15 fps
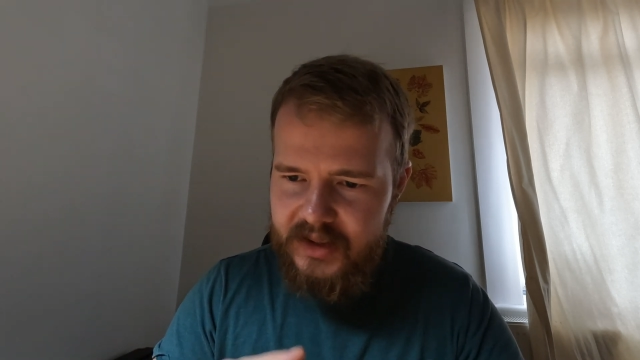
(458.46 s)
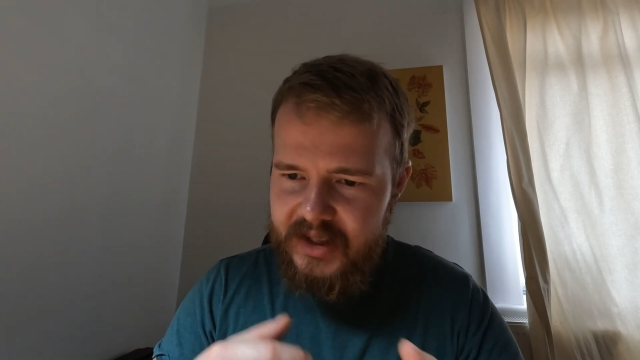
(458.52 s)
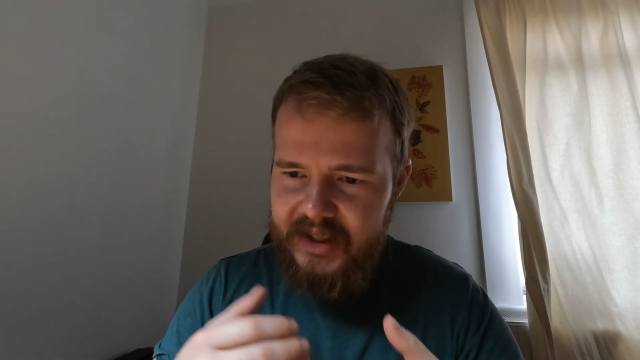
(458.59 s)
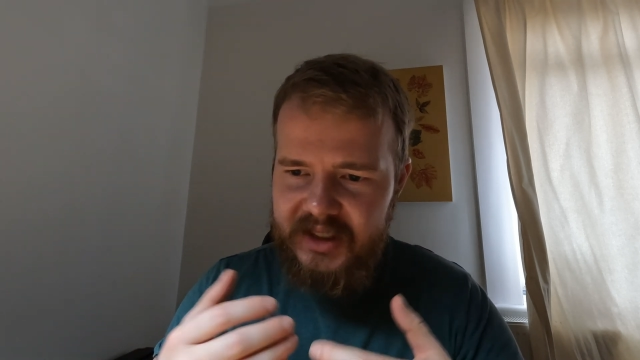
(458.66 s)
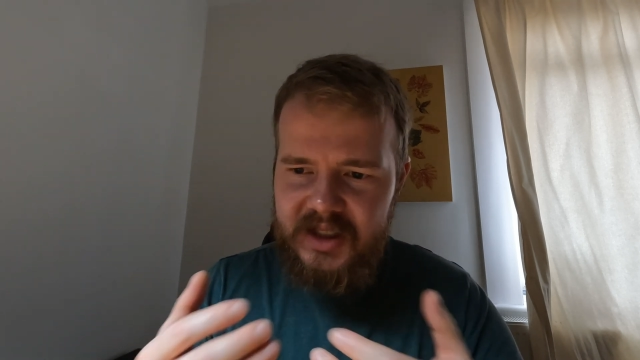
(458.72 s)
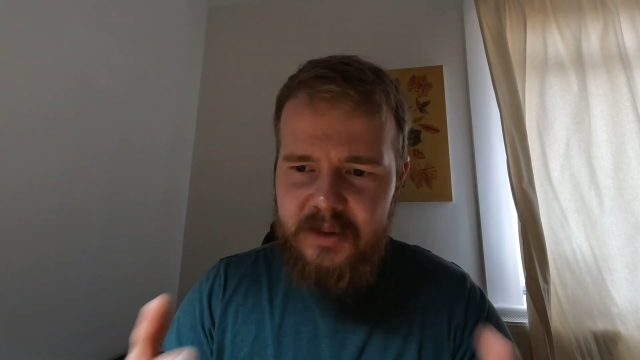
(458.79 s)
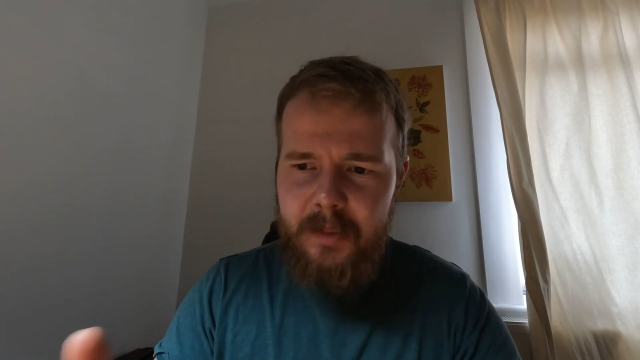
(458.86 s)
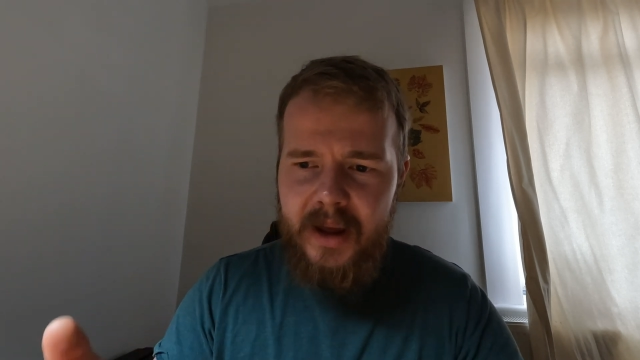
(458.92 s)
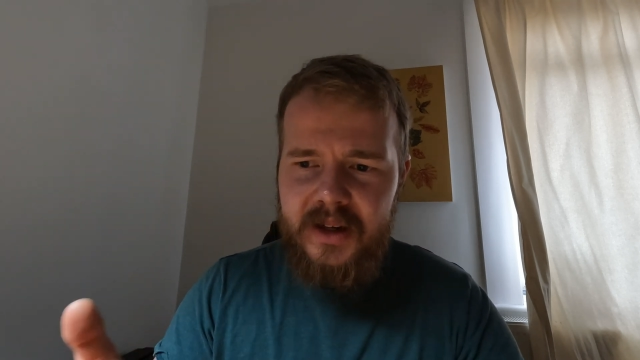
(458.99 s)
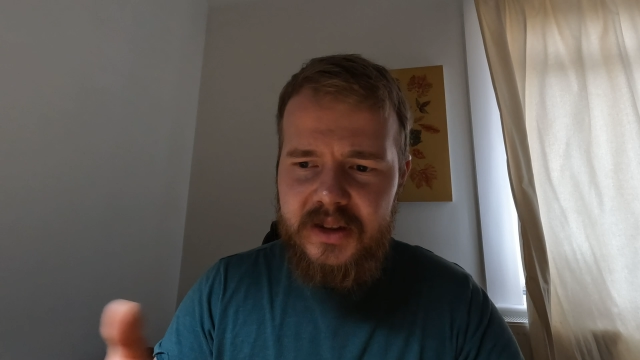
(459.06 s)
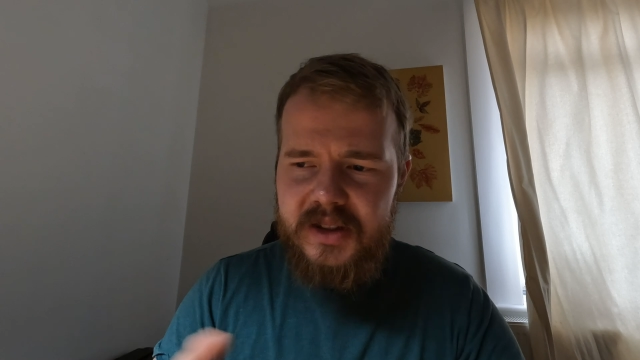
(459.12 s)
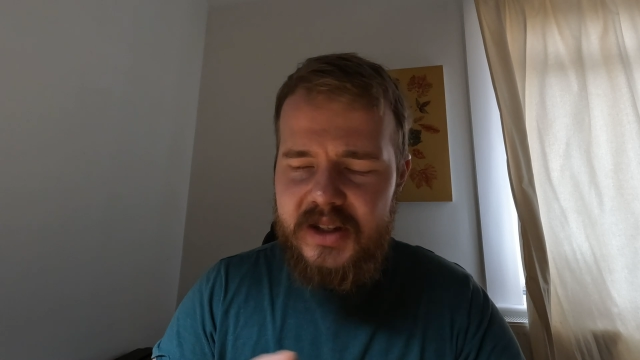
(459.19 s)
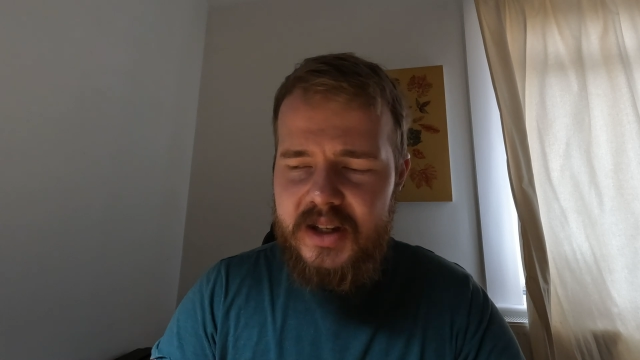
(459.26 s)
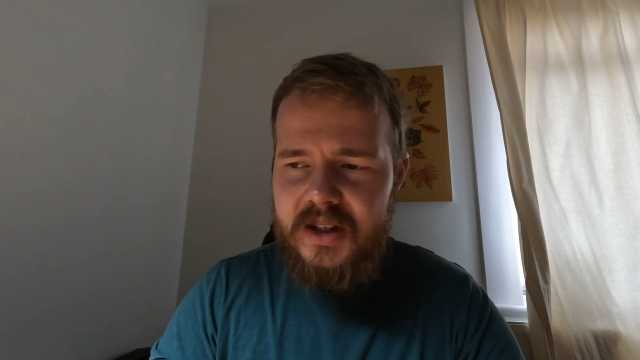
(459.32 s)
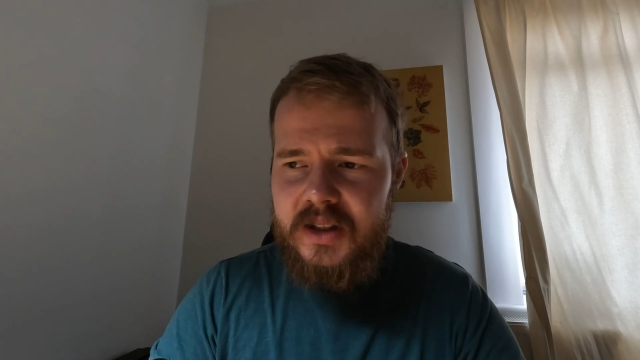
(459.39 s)
the
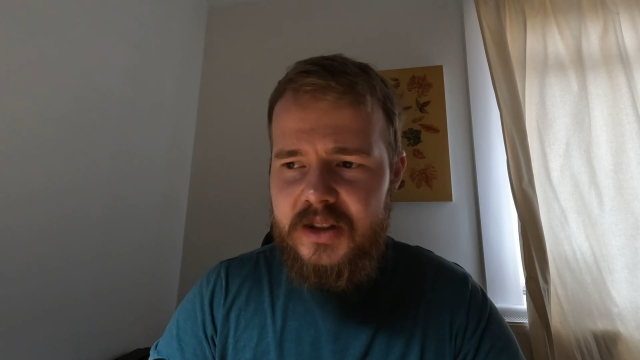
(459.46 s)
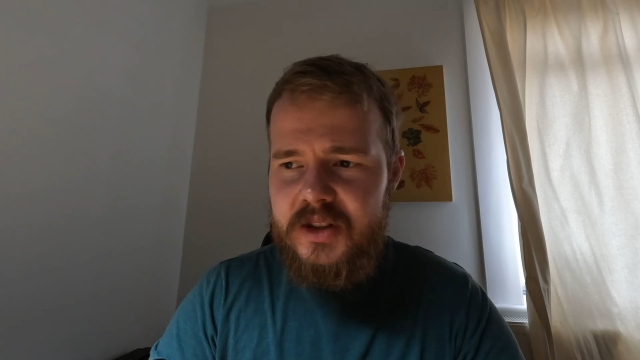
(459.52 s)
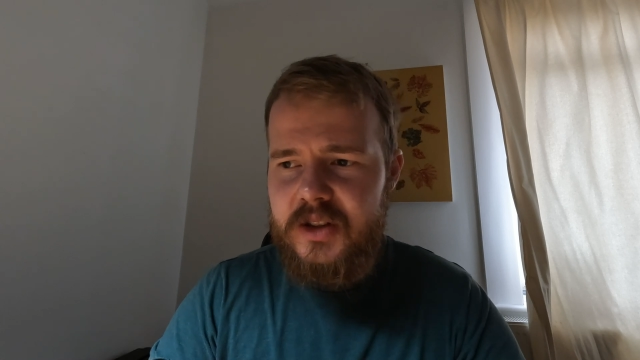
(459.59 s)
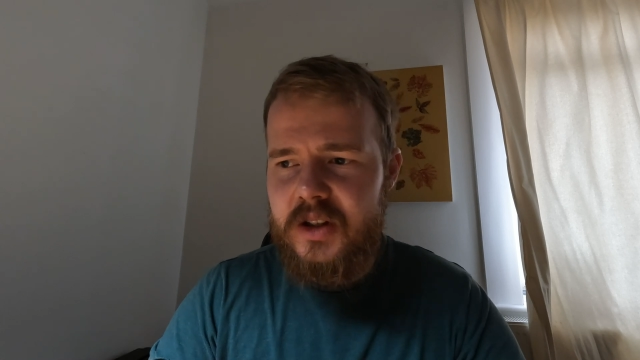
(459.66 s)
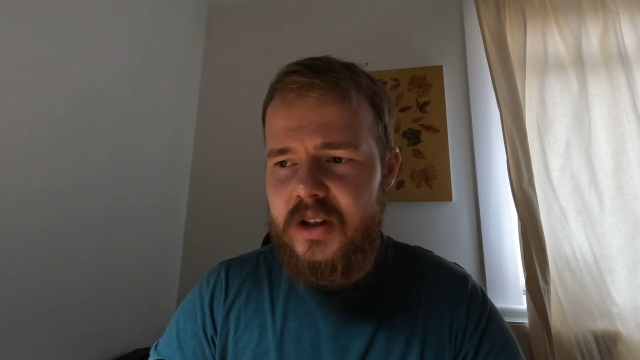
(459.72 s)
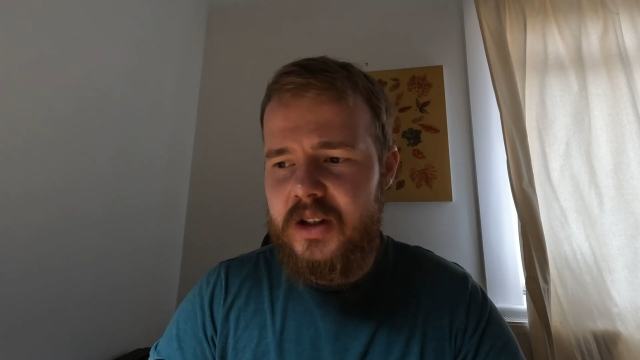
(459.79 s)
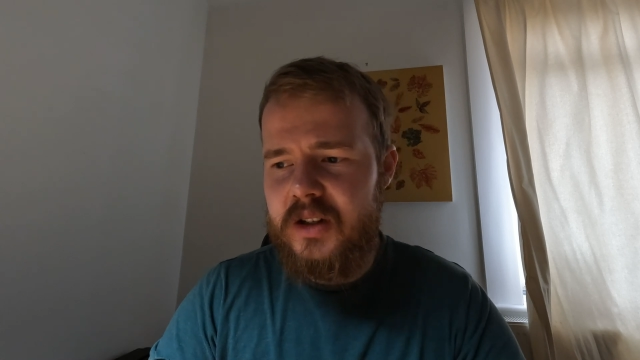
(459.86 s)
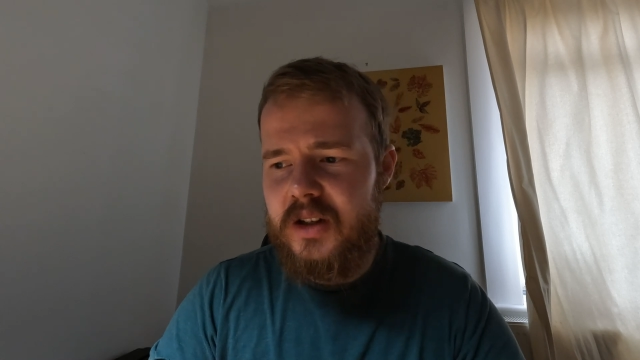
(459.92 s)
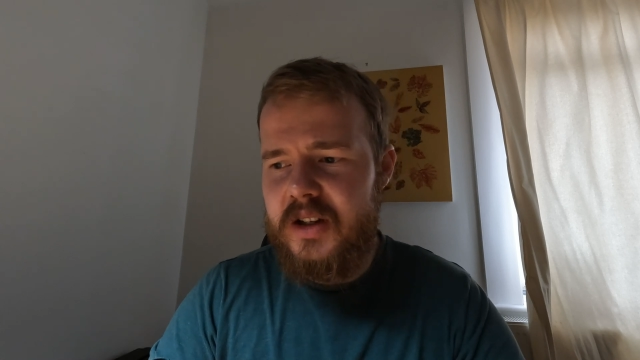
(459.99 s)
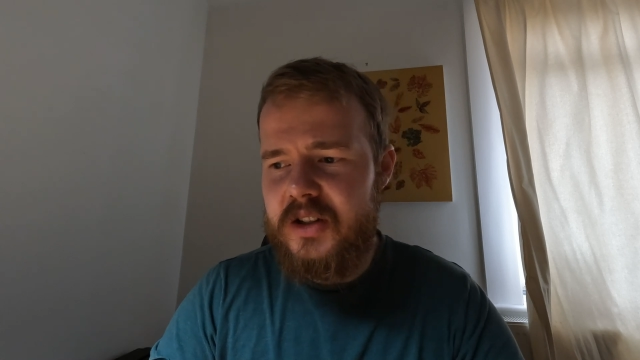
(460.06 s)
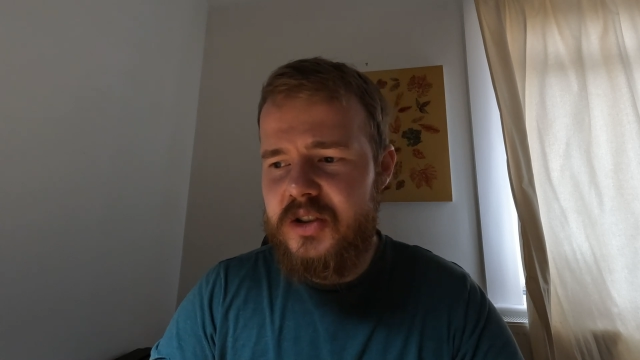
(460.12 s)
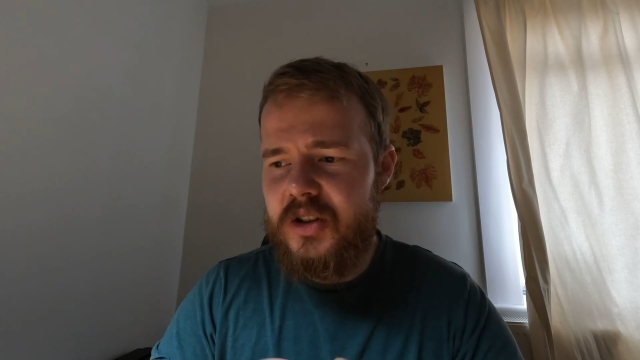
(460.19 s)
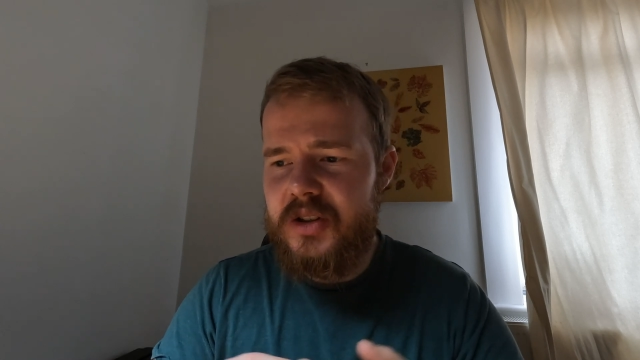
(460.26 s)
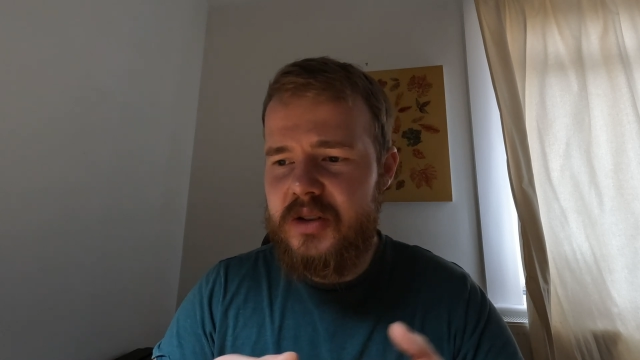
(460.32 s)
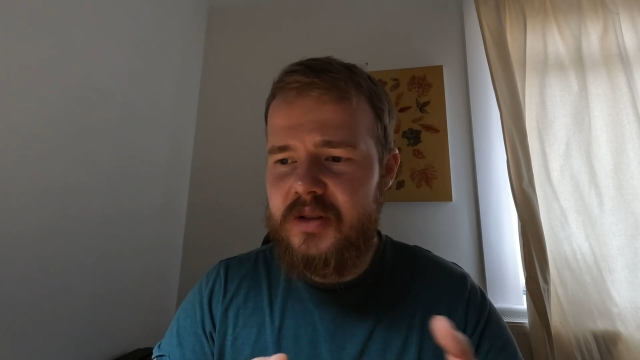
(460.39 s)
expenses, and it
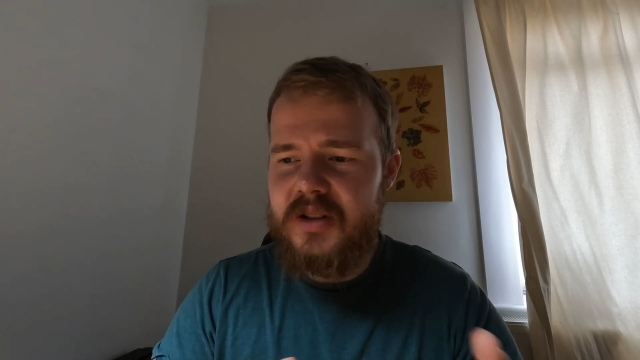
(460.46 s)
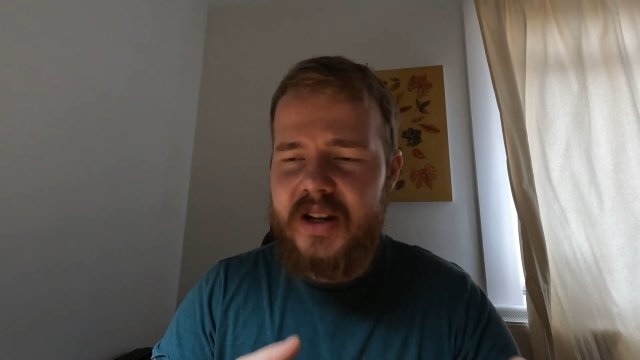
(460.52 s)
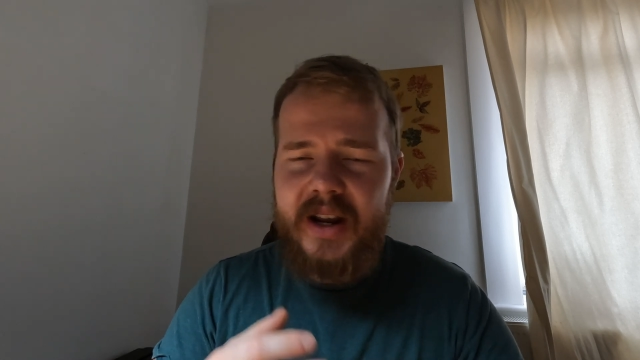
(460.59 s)
just